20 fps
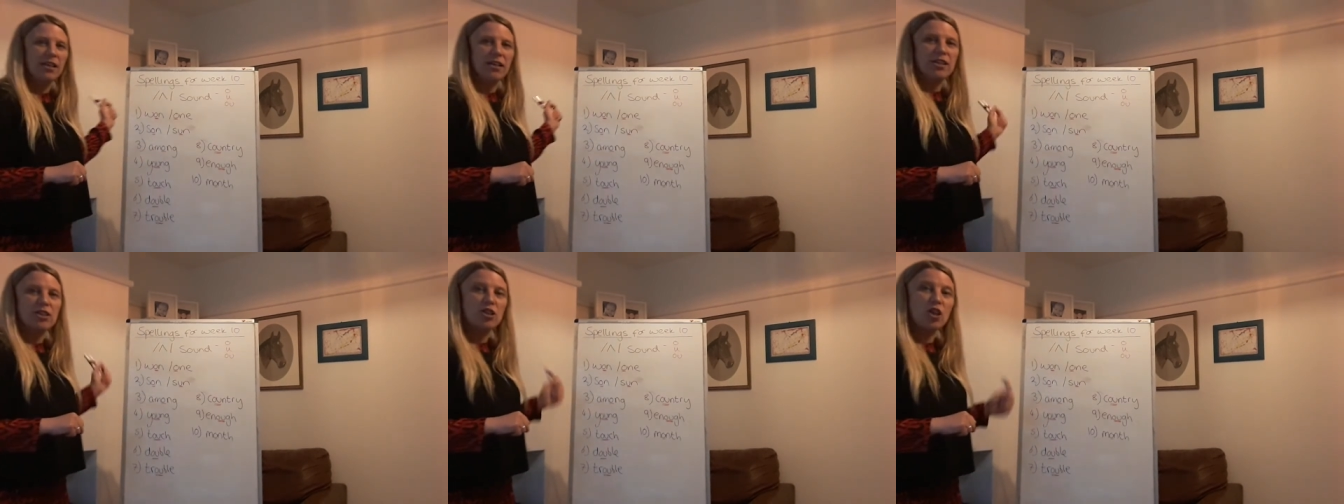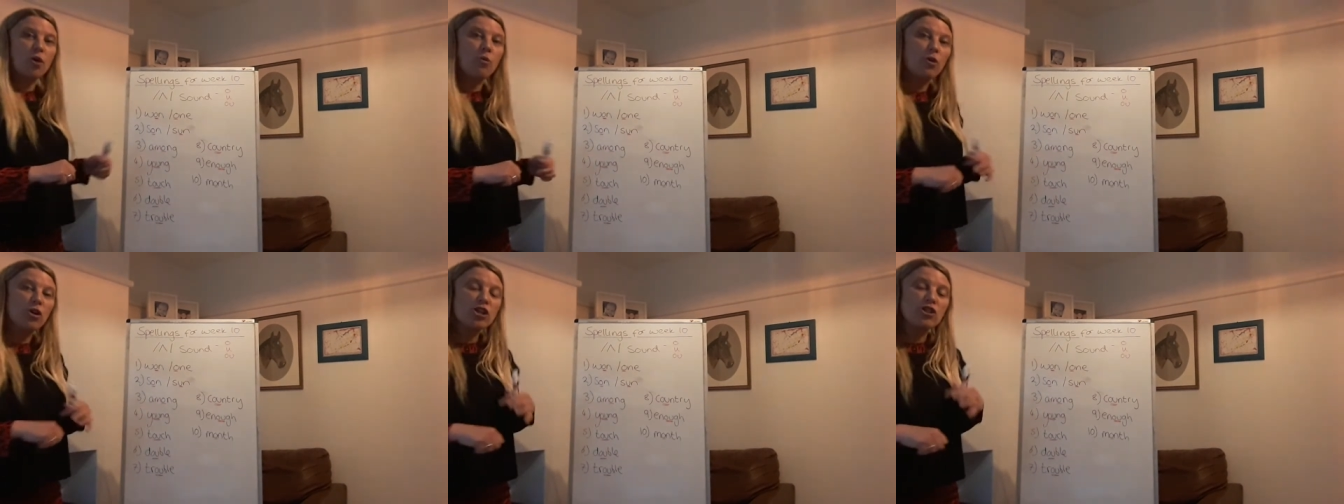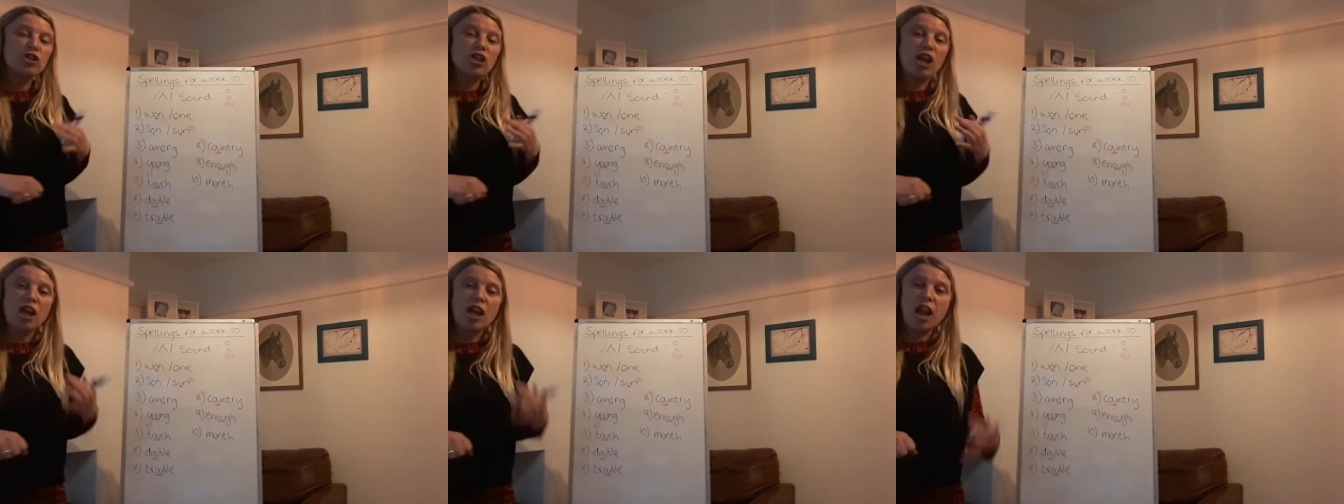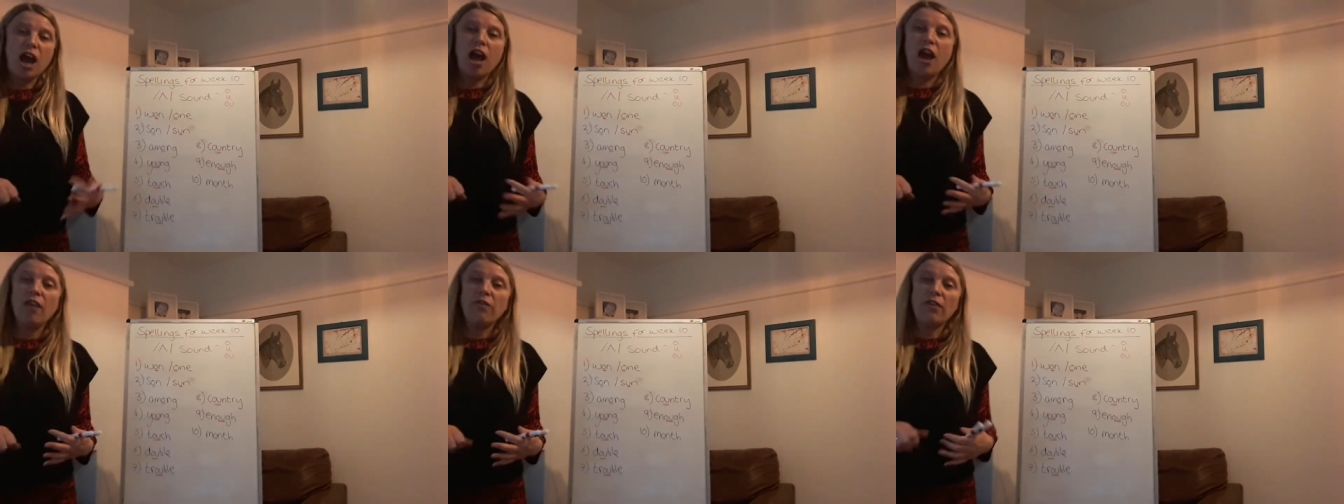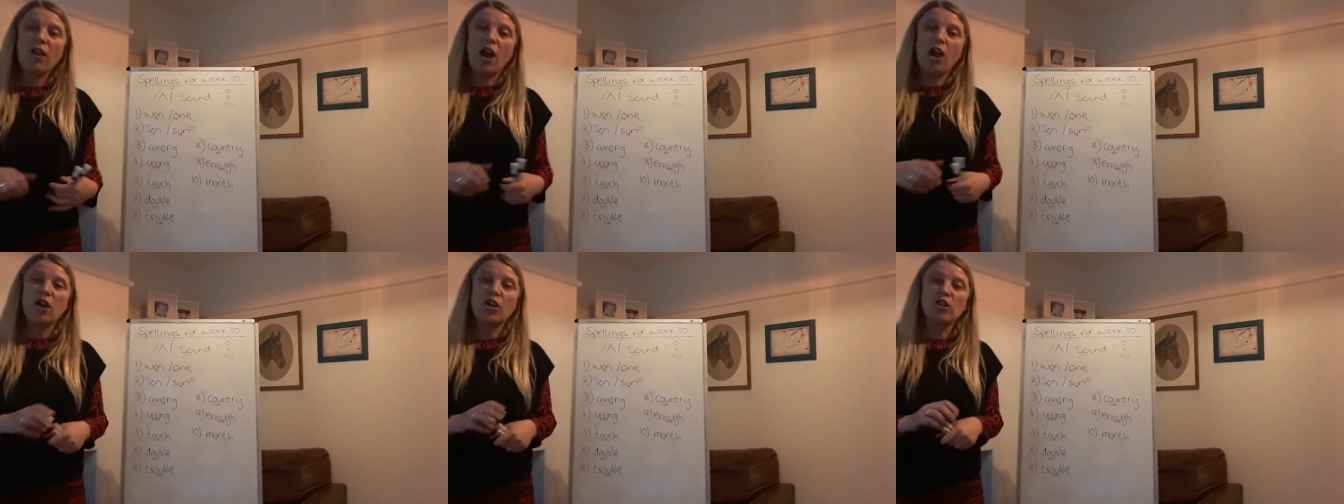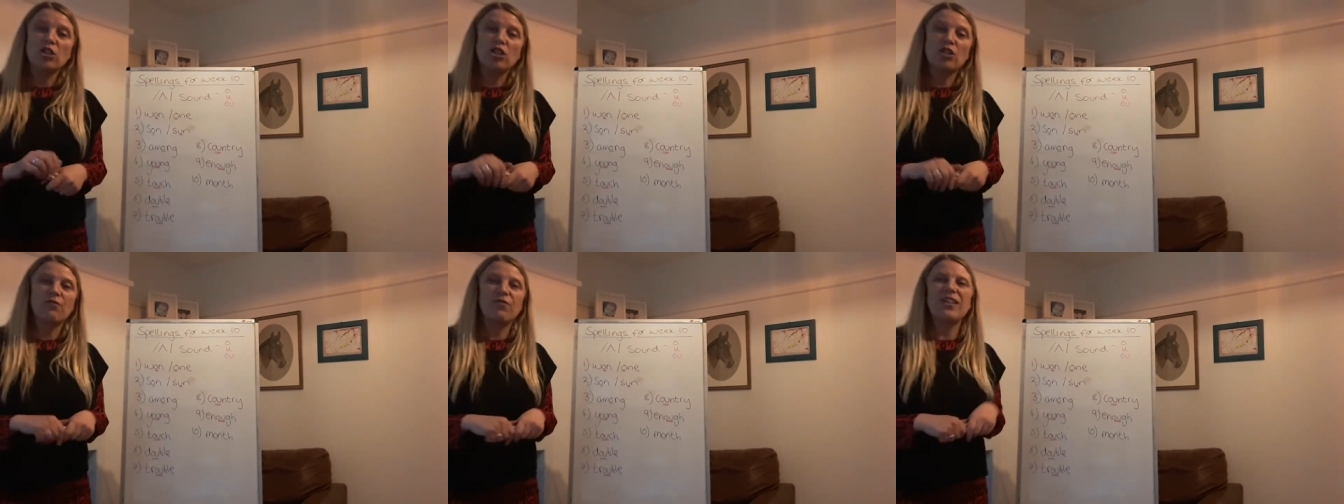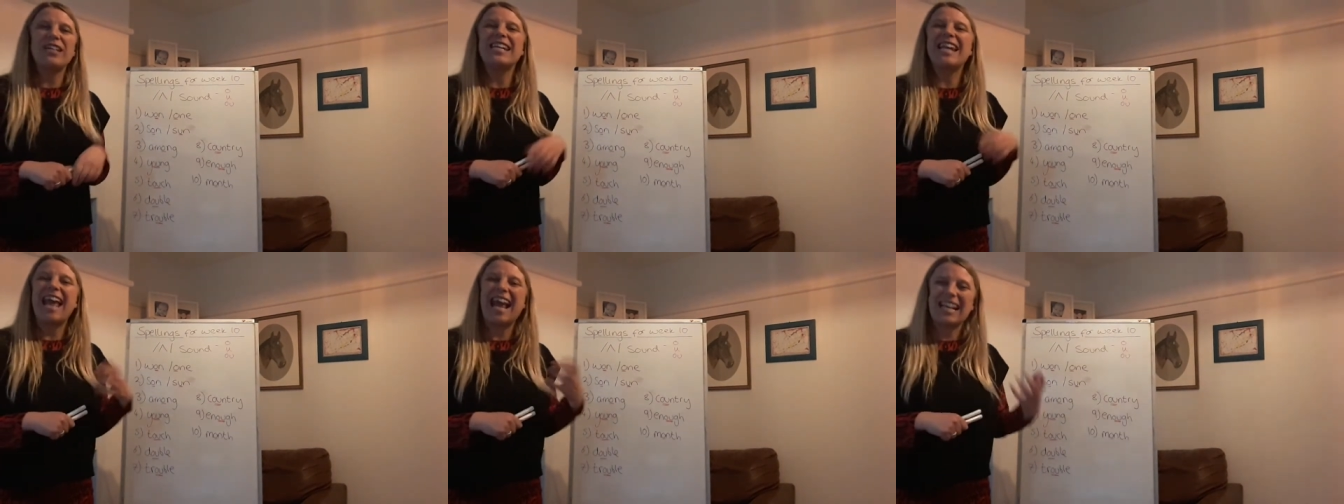So I want you to learn those for
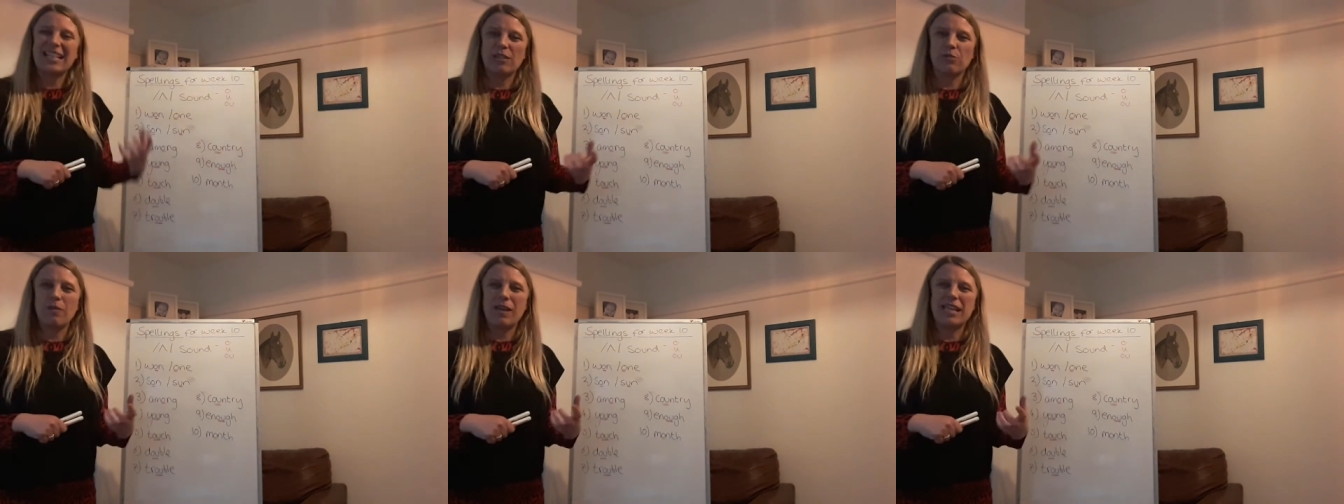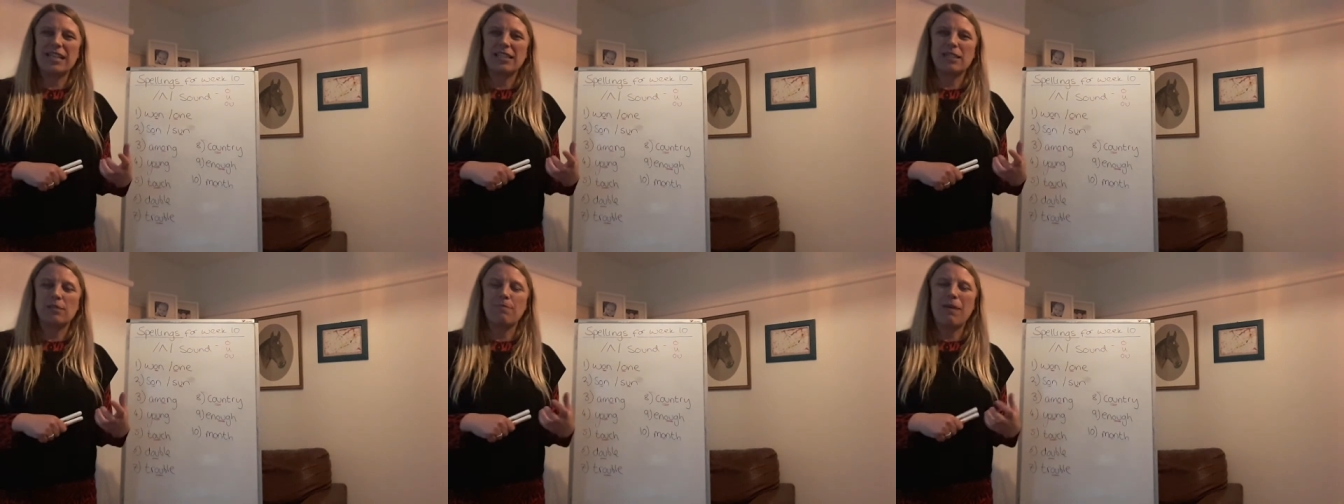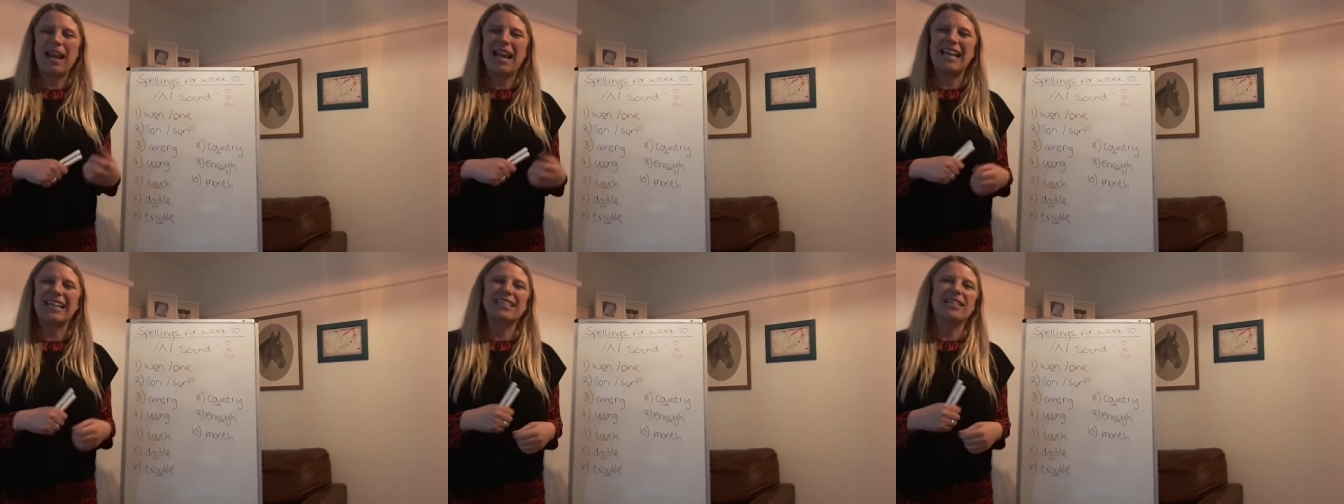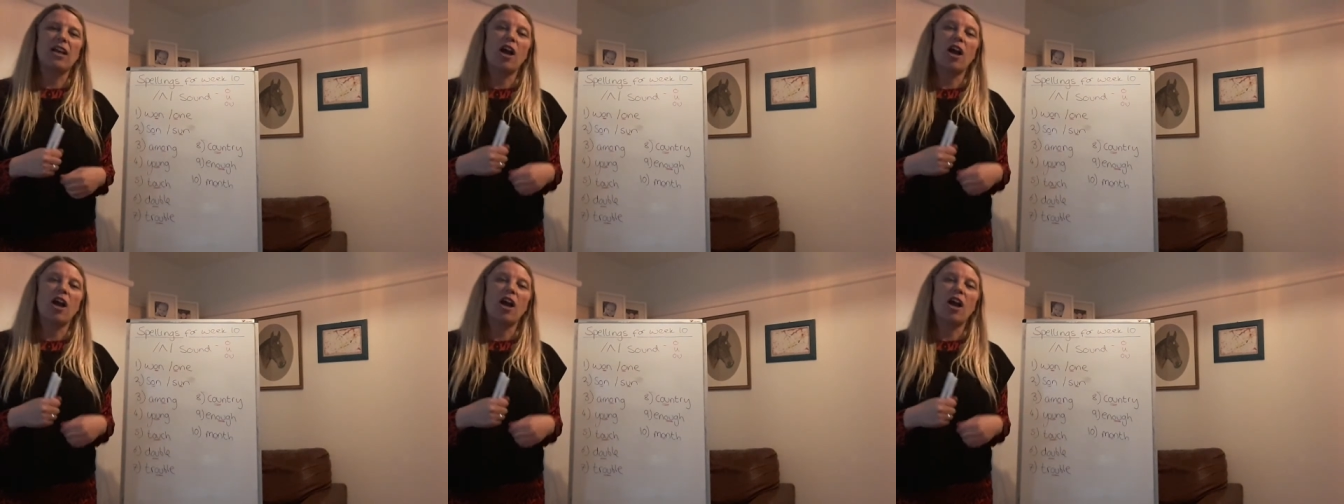next week's spellings.